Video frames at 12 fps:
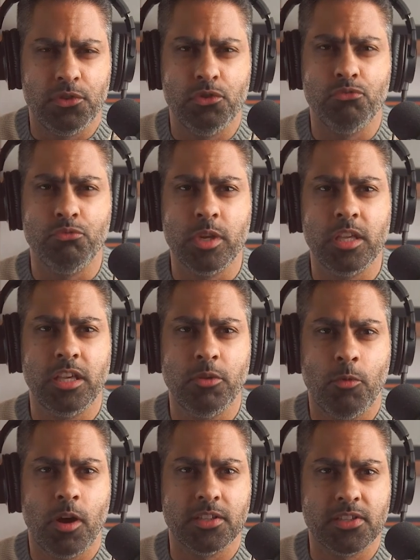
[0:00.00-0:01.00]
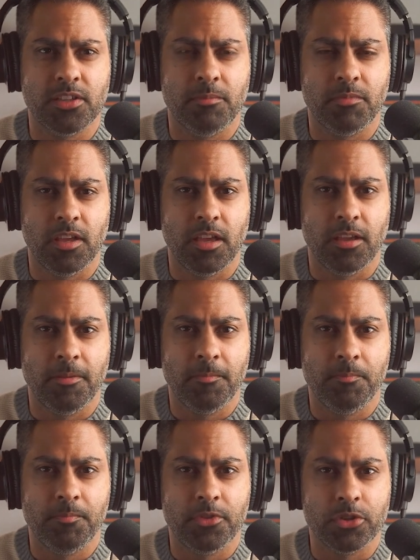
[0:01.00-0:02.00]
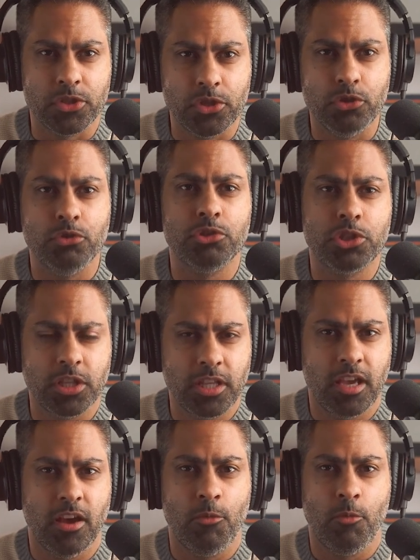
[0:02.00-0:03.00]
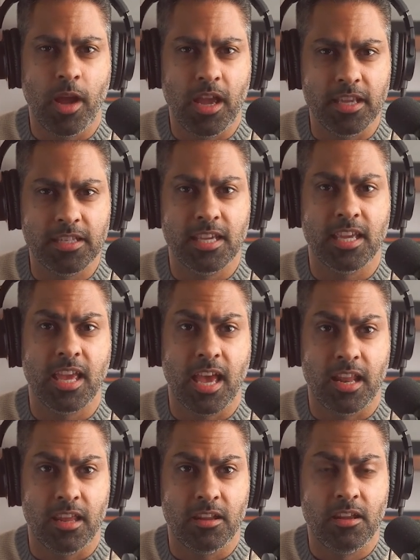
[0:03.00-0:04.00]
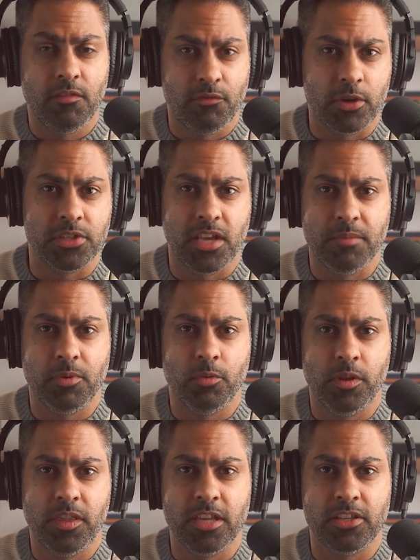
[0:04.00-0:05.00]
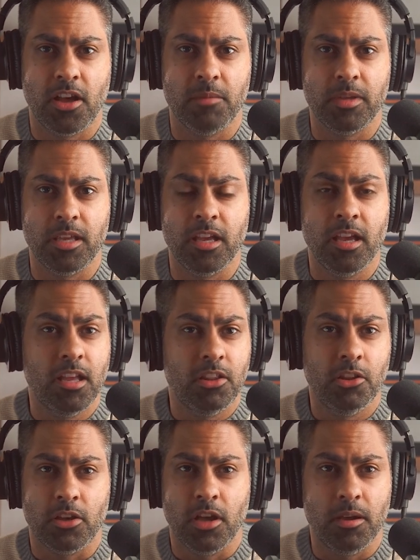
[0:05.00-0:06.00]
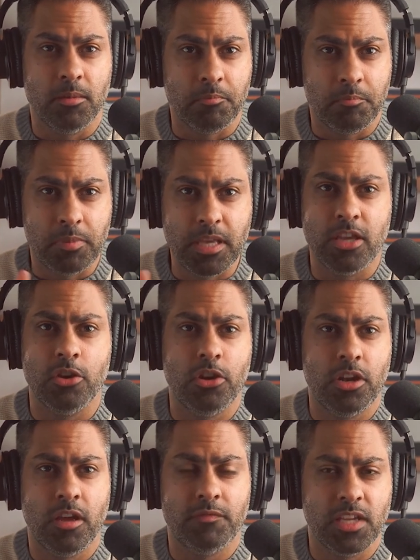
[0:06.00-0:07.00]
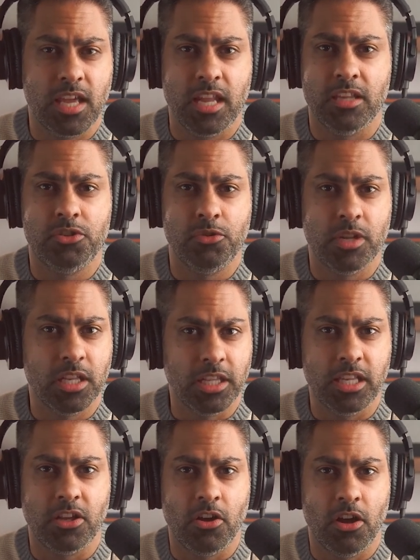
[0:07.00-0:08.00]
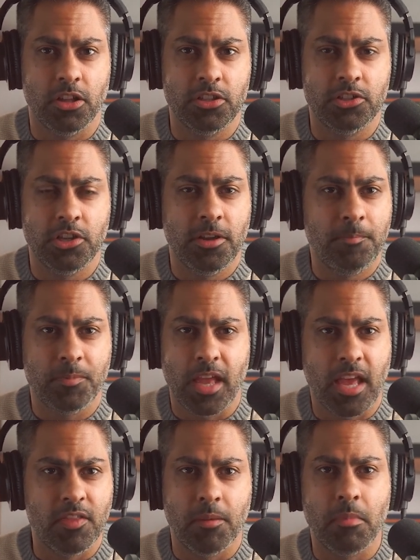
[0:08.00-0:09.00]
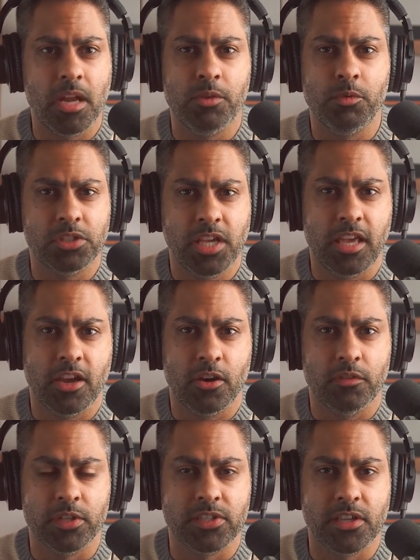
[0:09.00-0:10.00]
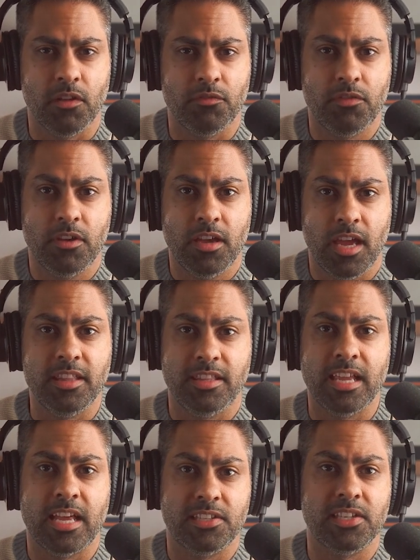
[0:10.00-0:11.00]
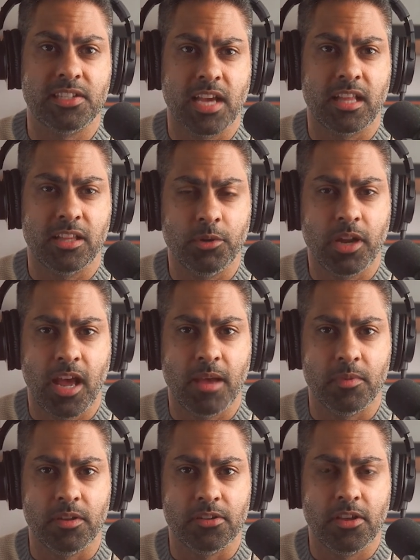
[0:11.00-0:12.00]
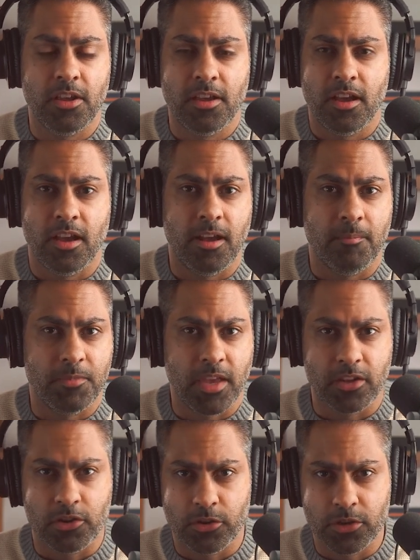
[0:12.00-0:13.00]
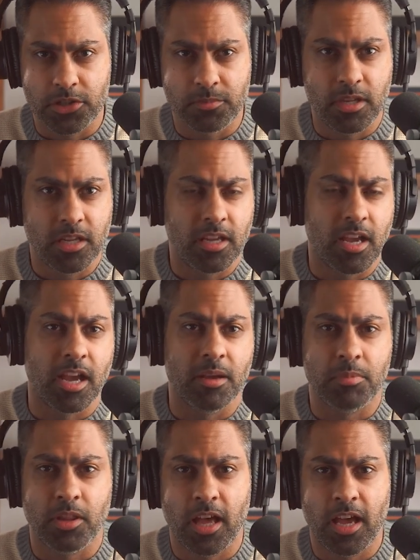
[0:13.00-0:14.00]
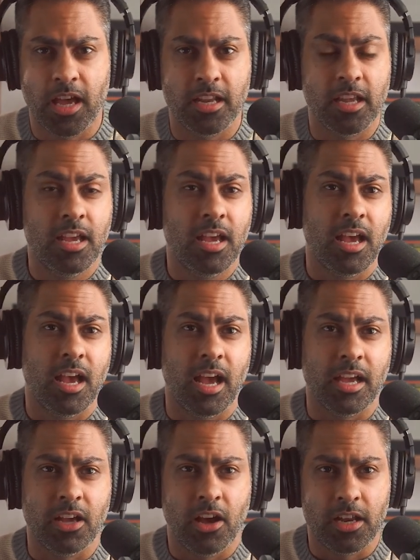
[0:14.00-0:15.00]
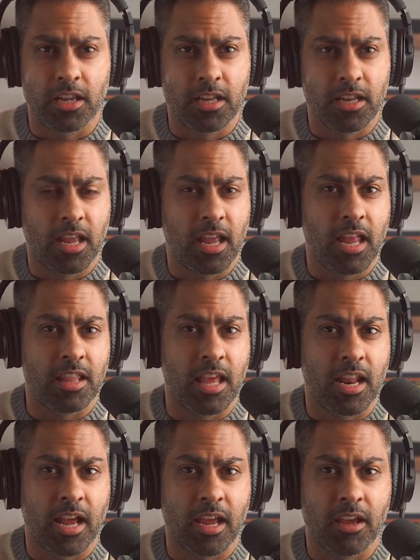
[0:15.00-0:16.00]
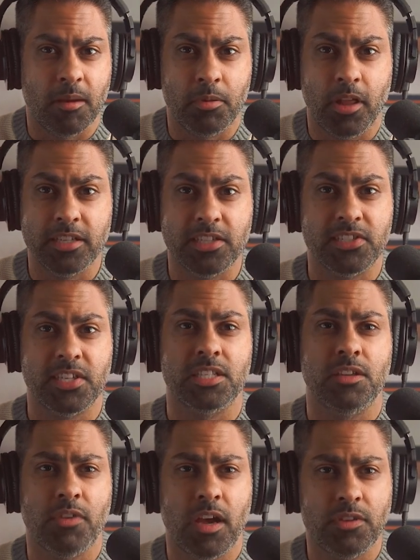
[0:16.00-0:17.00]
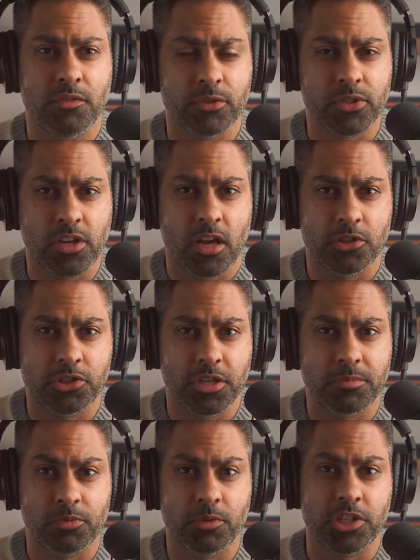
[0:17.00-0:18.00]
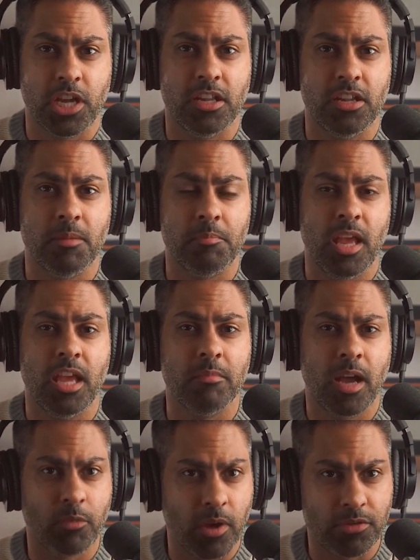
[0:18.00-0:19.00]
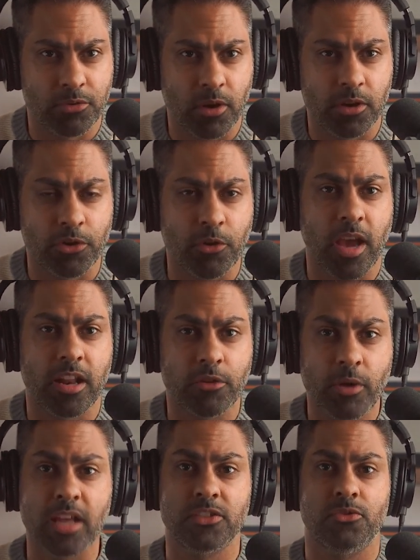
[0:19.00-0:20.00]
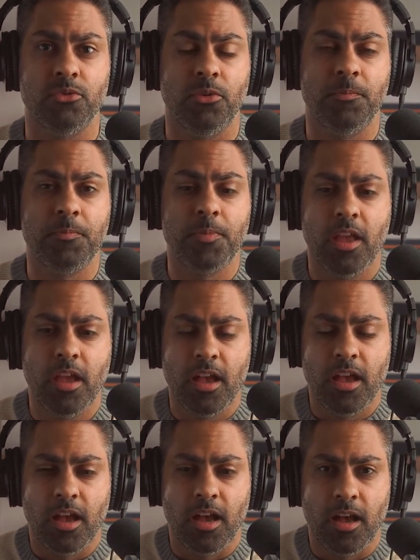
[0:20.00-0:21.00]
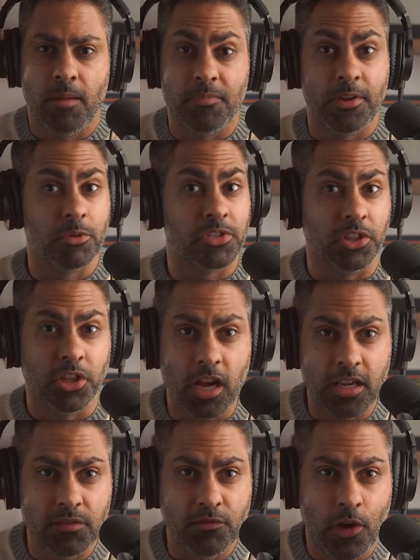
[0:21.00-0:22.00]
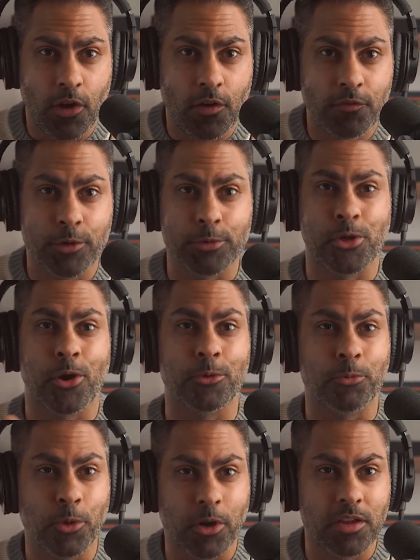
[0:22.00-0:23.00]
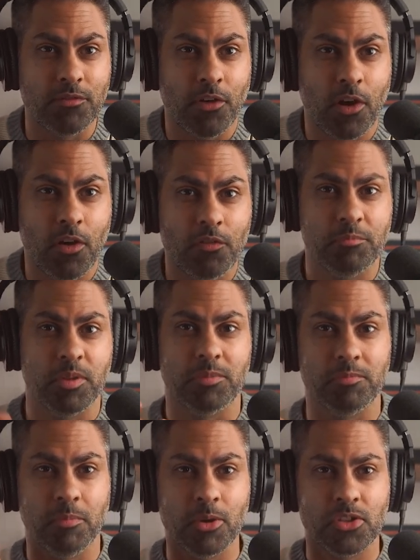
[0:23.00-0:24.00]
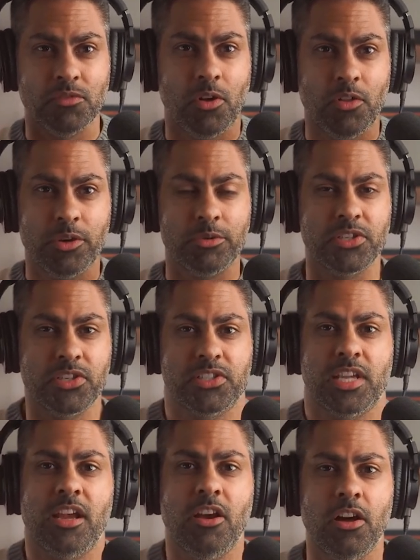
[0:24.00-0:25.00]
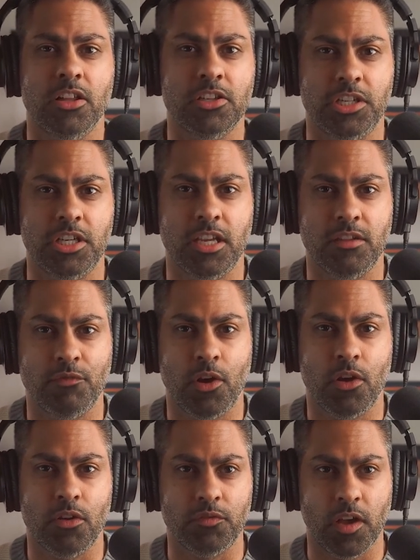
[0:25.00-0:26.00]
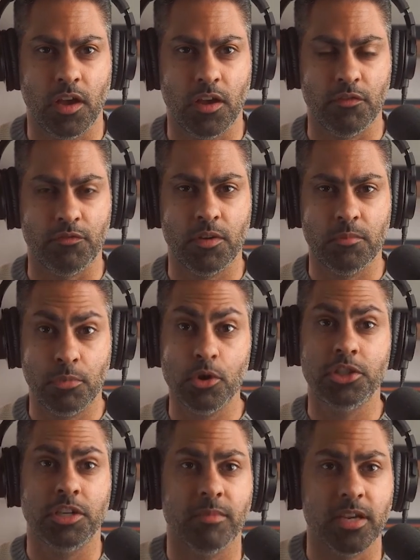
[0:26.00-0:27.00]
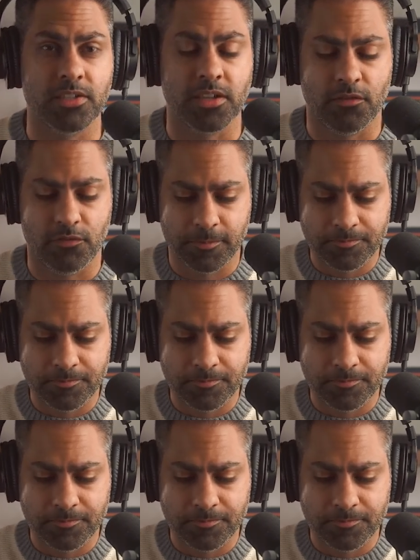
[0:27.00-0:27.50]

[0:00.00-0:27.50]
you really want something, there's usually a way to get it. For example, when they taught me, look, be good enough to get into an elite college and the money will take care of itself. And that is exactly what happened. Um, they encouraged me. I applied. I got in, and then I applied to 65 different scholarships, which ended up paying my way through undergrad and grad school. Uh, there was luck involved, there was hard work involved, but most of all, there was a psychology involved of pushing myself.